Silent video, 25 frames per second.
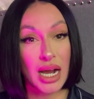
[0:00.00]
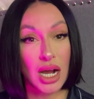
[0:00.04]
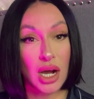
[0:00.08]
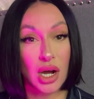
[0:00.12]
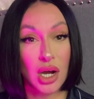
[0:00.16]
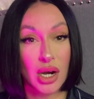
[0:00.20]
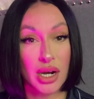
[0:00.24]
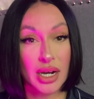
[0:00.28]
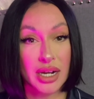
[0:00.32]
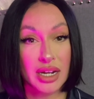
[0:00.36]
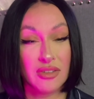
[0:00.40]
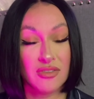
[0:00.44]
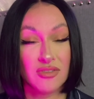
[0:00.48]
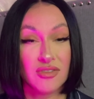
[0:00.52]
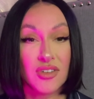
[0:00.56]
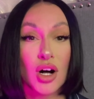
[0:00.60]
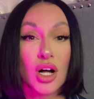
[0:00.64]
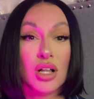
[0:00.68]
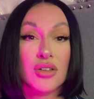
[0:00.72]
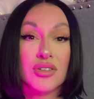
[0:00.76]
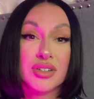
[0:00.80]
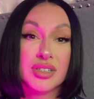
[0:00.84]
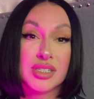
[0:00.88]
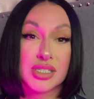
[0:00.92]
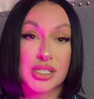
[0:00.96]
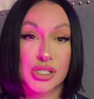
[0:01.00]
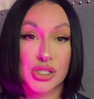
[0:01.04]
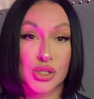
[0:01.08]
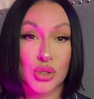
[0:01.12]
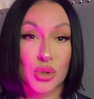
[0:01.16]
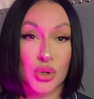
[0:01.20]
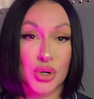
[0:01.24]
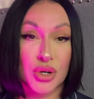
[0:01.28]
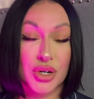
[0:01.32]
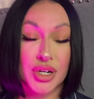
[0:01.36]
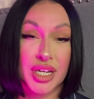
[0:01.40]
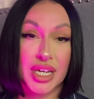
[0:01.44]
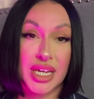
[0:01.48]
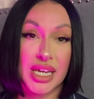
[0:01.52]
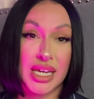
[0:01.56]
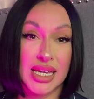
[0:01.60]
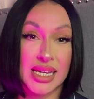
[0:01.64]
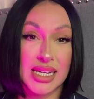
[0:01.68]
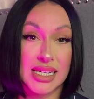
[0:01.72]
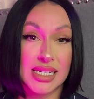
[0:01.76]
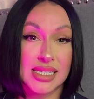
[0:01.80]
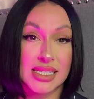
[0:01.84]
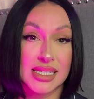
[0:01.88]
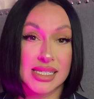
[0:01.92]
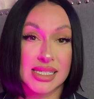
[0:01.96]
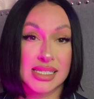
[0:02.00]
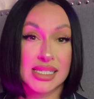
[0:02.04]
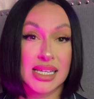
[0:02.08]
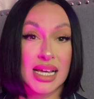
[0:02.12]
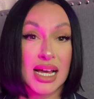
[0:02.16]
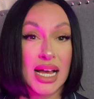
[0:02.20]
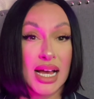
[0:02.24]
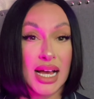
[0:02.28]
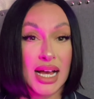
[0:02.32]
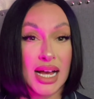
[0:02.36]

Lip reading: are involved in the story is